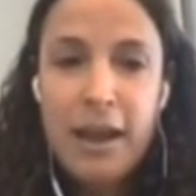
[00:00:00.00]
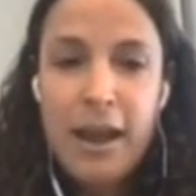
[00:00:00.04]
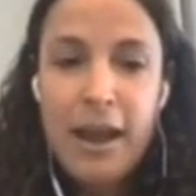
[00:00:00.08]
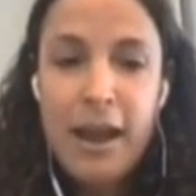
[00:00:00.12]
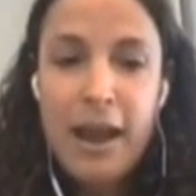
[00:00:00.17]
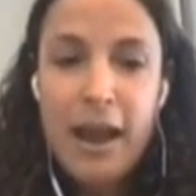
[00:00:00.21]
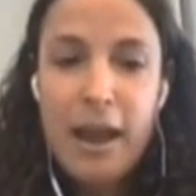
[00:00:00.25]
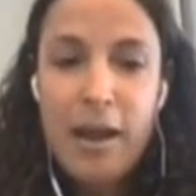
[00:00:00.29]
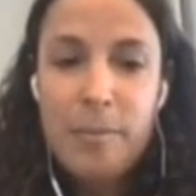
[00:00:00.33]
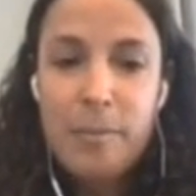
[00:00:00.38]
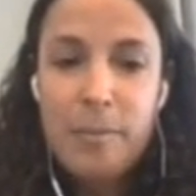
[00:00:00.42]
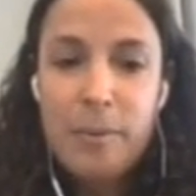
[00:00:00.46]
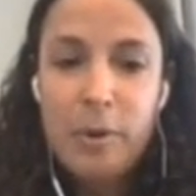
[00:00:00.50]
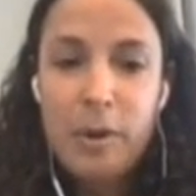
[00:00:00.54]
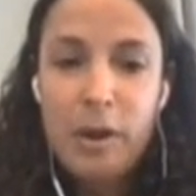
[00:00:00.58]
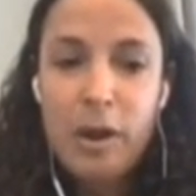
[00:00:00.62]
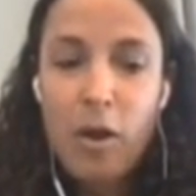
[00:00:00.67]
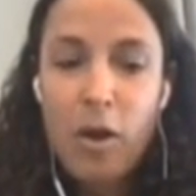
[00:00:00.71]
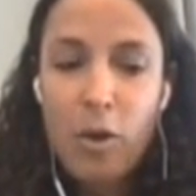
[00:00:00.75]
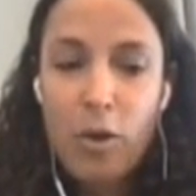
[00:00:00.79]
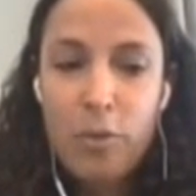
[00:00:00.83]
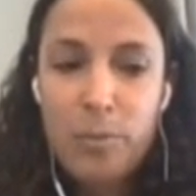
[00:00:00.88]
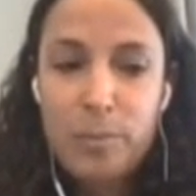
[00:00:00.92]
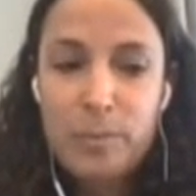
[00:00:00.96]
Um,
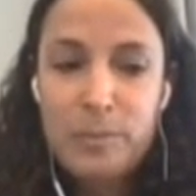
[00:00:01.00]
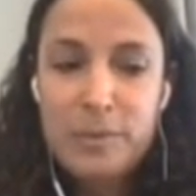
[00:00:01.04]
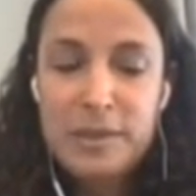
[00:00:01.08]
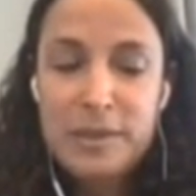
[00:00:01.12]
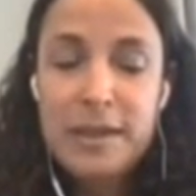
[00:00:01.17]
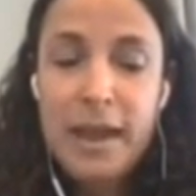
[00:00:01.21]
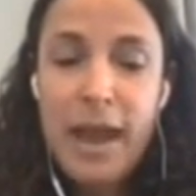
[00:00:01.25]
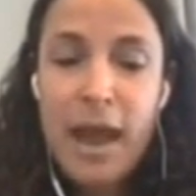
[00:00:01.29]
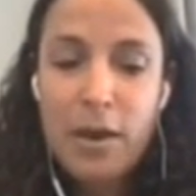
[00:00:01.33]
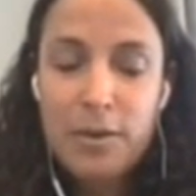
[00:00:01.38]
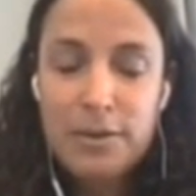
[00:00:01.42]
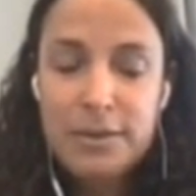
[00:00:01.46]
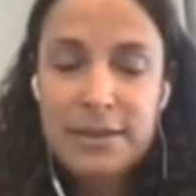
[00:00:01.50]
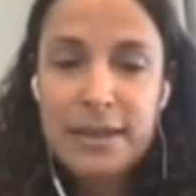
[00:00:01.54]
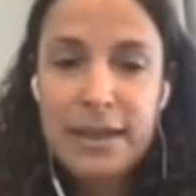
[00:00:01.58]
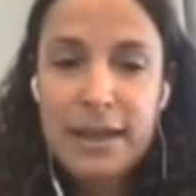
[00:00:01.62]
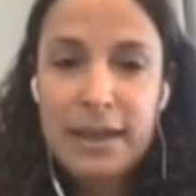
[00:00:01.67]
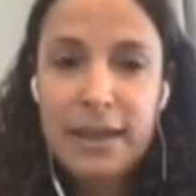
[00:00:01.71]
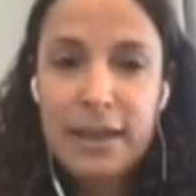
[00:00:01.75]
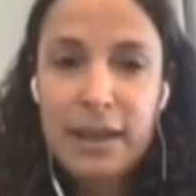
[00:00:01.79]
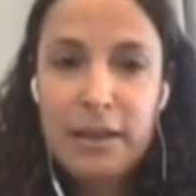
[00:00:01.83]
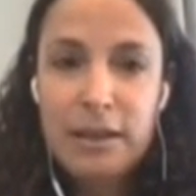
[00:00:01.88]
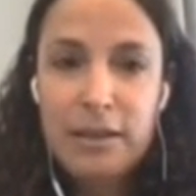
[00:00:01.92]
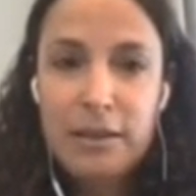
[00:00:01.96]
homes,
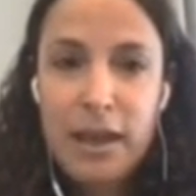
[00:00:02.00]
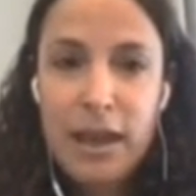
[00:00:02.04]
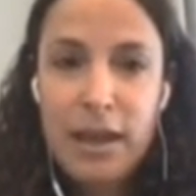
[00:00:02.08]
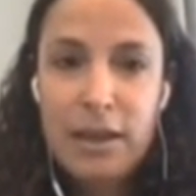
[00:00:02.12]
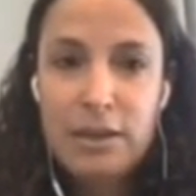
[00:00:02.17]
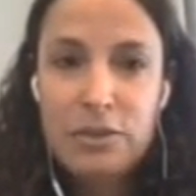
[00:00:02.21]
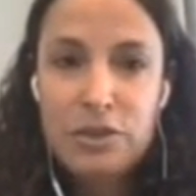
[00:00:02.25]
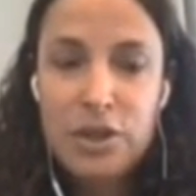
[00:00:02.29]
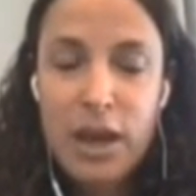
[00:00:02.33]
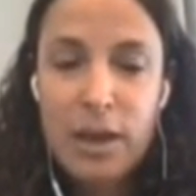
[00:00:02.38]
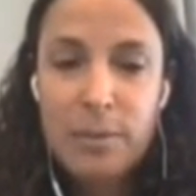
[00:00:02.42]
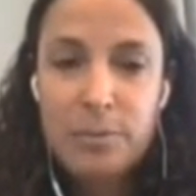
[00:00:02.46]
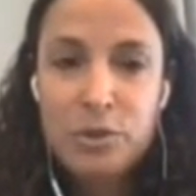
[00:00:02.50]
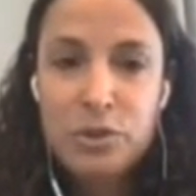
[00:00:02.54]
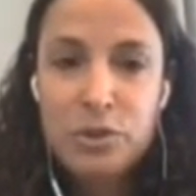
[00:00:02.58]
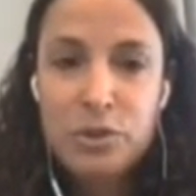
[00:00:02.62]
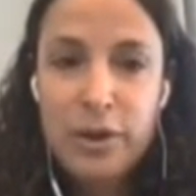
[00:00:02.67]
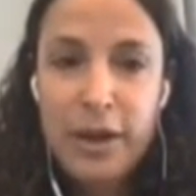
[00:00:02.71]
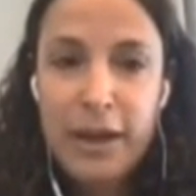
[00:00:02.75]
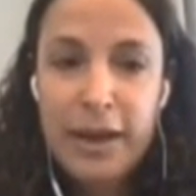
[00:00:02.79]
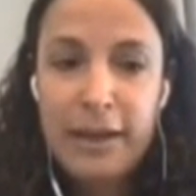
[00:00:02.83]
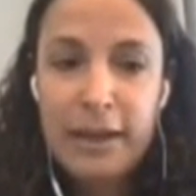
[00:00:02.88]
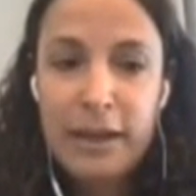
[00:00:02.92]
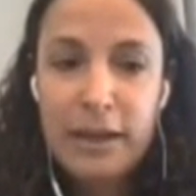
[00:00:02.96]
housing, and, and job
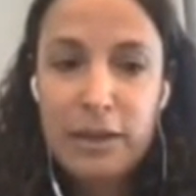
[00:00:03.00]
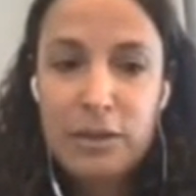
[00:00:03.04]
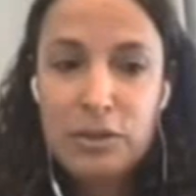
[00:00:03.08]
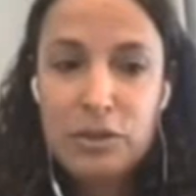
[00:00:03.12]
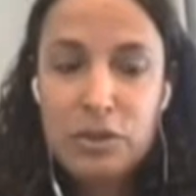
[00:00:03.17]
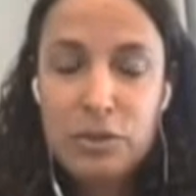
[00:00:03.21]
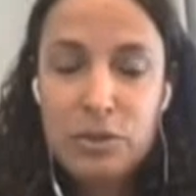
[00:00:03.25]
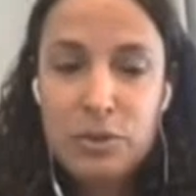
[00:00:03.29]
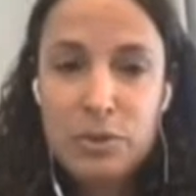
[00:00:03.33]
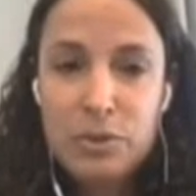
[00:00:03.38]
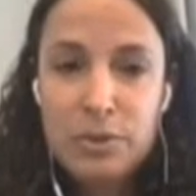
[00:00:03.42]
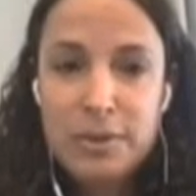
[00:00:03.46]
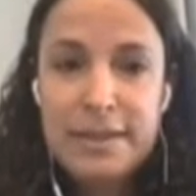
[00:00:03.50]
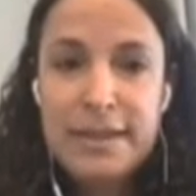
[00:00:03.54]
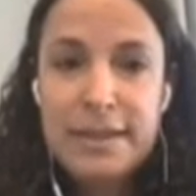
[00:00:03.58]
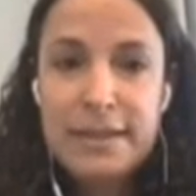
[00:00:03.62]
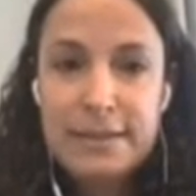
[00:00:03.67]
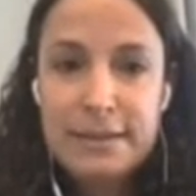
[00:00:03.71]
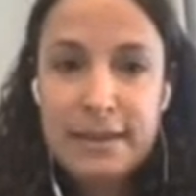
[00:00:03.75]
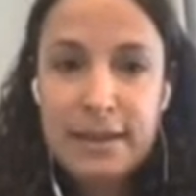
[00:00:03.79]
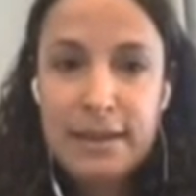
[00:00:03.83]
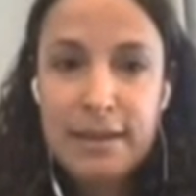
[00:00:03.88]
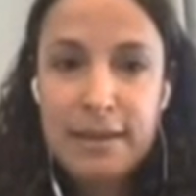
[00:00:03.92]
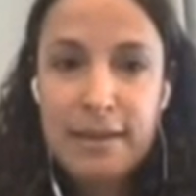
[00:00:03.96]
training to
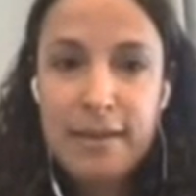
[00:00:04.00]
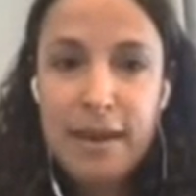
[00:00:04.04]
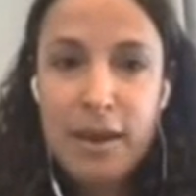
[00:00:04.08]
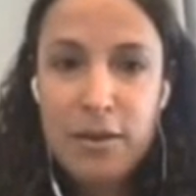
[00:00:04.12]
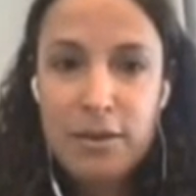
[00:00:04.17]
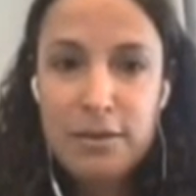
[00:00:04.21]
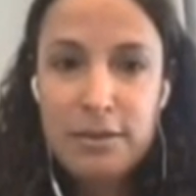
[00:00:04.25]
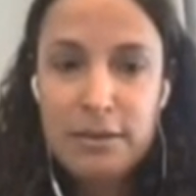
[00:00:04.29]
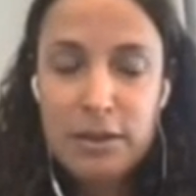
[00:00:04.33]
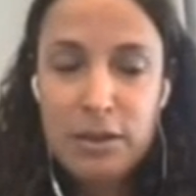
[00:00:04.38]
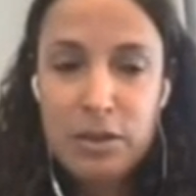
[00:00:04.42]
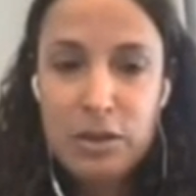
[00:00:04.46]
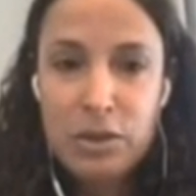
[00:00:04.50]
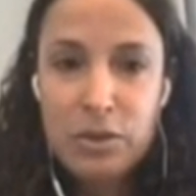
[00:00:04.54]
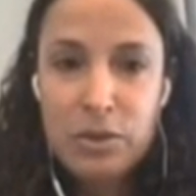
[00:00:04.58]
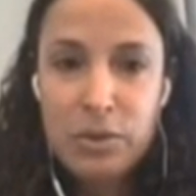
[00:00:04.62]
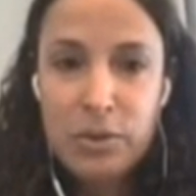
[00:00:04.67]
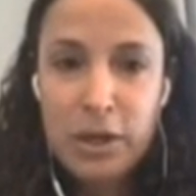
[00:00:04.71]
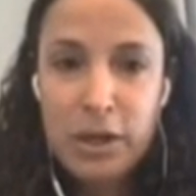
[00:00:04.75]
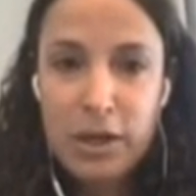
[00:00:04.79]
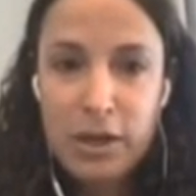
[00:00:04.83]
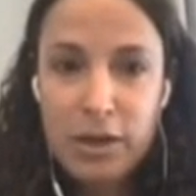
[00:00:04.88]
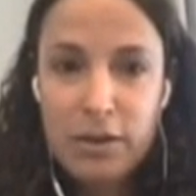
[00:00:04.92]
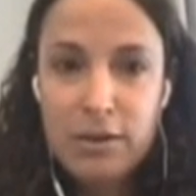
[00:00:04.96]
16,000 New
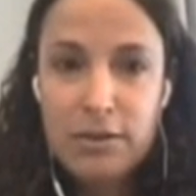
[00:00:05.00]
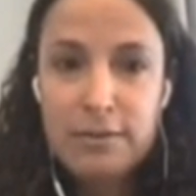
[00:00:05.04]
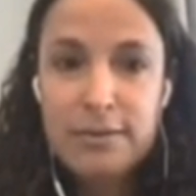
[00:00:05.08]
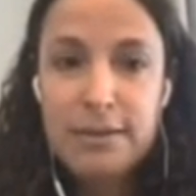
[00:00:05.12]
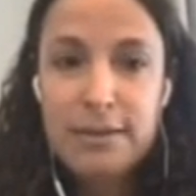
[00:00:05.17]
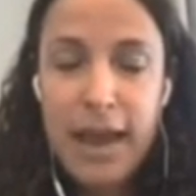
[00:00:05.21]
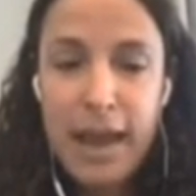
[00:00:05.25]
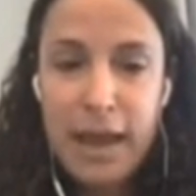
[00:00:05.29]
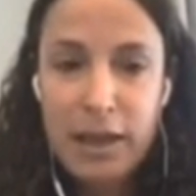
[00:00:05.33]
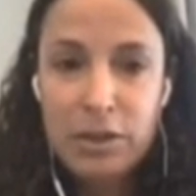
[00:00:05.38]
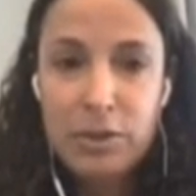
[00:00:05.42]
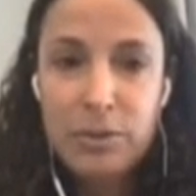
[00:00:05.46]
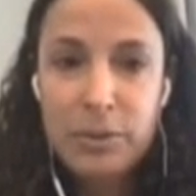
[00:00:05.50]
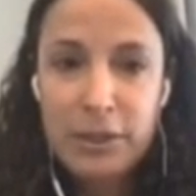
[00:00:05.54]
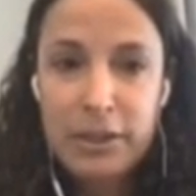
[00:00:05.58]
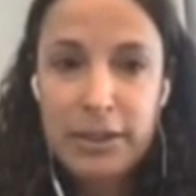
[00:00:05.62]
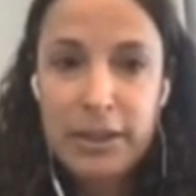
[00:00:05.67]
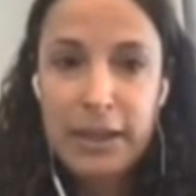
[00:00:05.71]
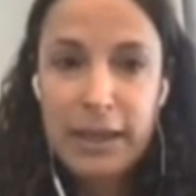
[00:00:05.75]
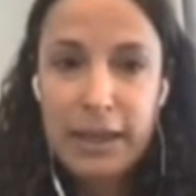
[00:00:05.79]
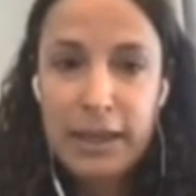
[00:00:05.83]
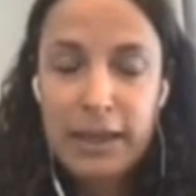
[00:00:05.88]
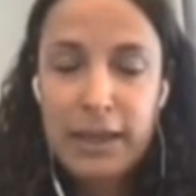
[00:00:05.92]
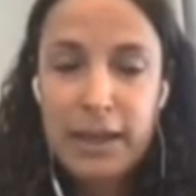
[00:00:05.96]
Yorkers annually
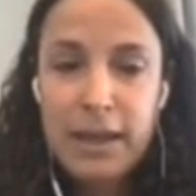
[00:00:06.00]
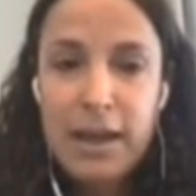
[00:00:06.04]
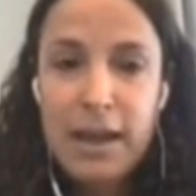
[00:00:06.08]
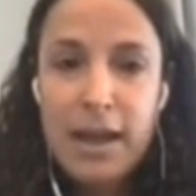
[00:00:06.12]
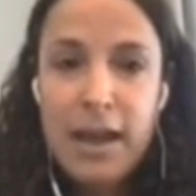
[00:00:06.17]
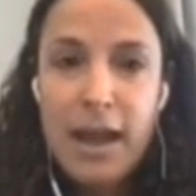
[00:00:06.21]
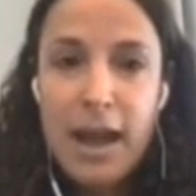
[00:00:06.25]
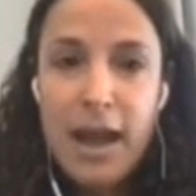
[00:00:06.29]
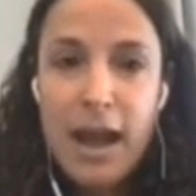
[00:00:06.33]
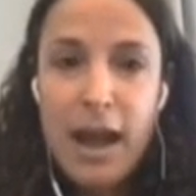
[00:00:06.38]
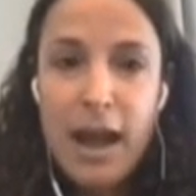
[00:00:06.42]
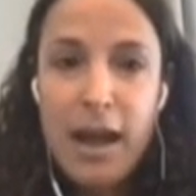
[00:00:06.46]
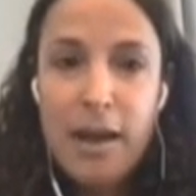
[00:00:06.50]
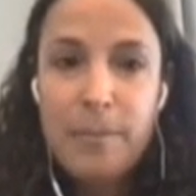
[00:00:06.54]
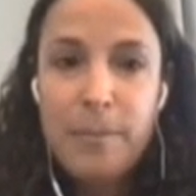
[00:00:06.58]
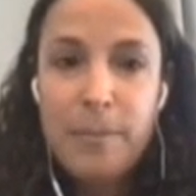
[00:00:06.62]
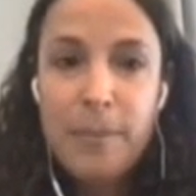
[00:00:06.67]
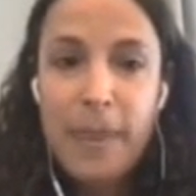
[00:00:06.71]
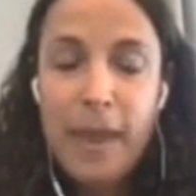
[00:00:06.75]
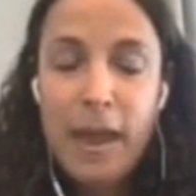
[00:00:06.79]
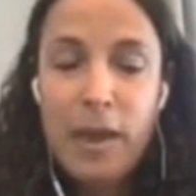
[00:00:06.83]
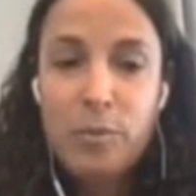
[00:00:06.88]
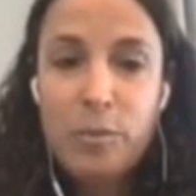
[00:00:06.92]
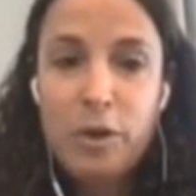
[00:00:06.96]
locally,
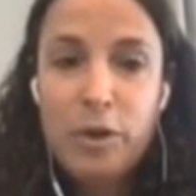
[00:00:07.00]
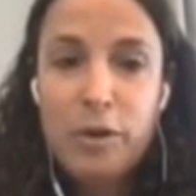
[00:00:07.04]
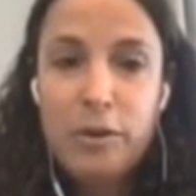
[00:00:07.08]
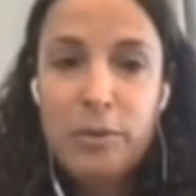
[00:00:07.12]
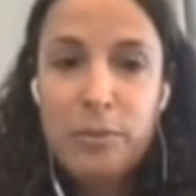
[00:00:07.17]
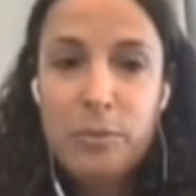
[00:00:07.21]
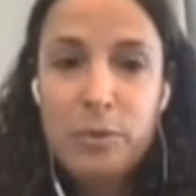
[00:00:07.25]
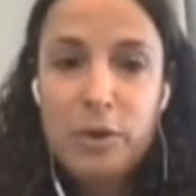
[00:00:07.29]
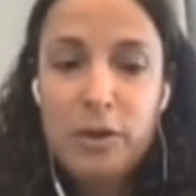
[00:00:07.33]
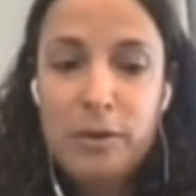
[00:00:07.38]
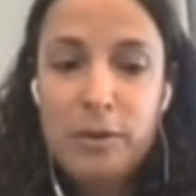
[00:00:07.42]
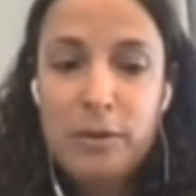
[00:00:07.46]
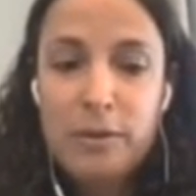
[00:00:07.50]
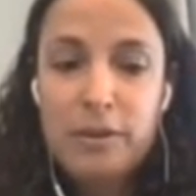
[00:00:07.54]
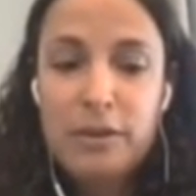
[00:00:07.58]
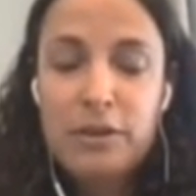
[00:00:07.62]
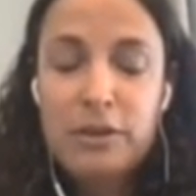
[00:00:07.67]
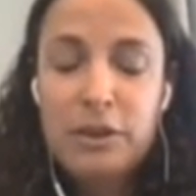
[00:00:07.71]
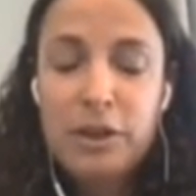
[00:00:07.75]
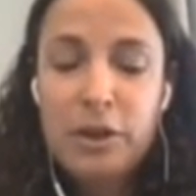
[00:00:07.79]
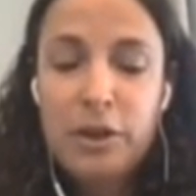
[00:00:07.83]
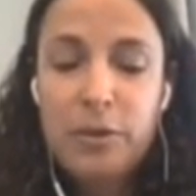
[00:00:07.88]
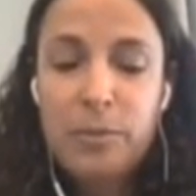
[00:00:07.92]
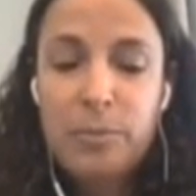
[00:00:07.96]
um, and we're we're
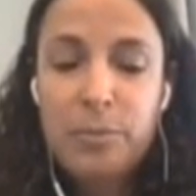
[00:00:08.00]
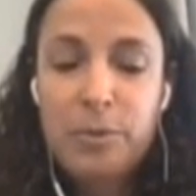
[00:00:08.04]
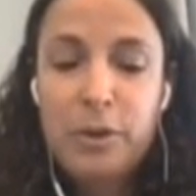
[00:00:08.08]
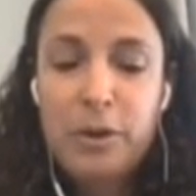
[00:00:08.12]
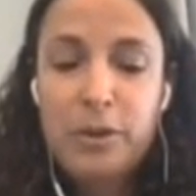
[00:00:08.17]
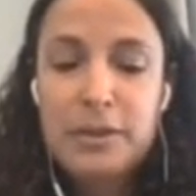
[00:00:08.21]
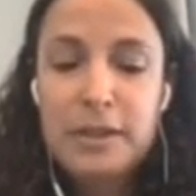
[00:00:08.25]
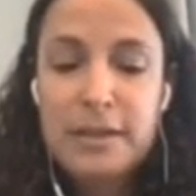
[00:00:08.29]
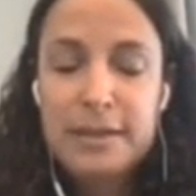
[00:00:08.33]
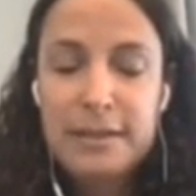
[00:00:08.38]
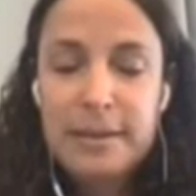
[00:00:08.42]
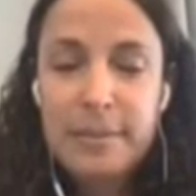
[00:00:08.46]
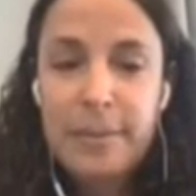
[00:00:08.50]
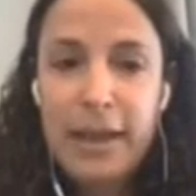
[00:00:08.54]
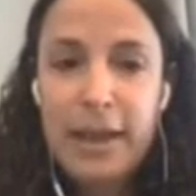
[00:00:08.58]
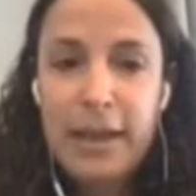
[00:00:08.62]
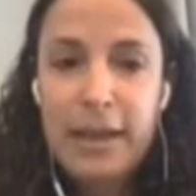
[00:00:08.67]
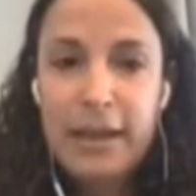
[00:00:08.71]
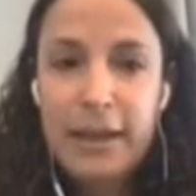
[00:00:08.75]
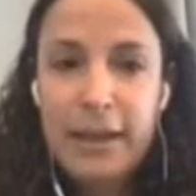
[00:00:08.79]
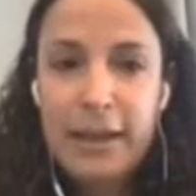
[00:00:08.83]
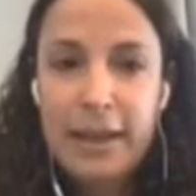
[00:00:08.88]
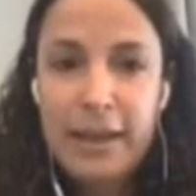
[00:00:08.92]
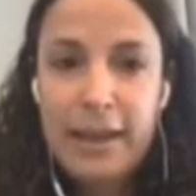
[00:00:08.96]
you know
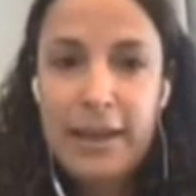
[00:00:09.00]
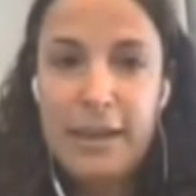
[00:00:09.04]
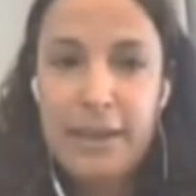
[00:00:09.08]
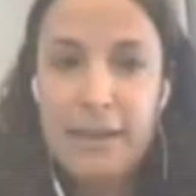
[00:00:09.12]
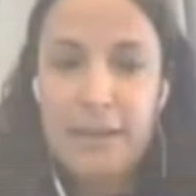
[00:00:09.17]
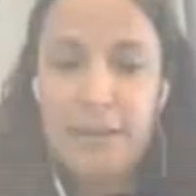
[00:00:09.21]
participating